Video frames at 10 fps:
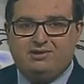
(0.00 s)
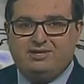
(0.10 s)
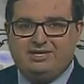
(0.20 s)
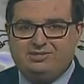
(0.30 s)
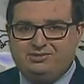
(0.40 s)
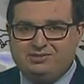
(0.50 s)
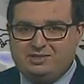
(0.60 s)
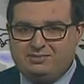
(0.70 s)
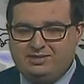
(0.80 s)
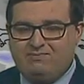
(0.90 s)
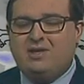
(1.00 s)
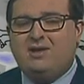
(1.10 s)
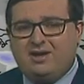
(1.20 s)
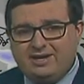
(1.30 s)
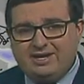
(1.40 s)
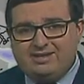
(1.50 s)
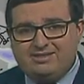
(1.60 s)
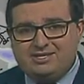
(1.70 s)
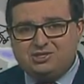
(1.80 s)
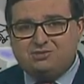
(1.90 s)
day on Tuesday, but again,
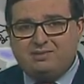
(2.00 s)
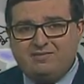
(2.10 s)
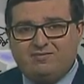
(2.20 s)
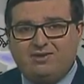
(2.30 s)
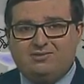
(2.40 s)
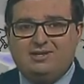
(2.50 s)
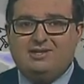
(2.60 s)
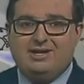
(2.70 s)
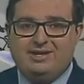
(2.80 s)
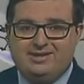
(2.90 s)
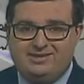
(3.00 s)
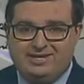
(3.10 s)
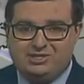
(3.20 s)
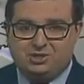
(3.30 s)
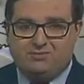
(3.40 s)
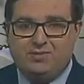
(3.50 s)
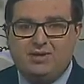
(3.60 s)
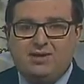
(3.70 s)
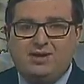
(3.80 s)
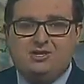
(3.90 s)
these should be fairly light in nature
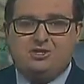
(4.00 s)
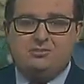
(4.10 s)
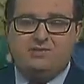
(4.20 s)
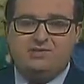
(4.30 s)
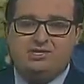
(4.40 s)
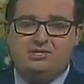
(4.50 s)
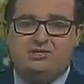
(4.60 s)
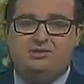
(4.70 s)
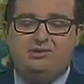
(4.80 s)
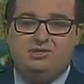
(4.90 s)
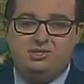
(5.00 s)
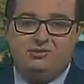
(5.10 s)
in terms of just, snow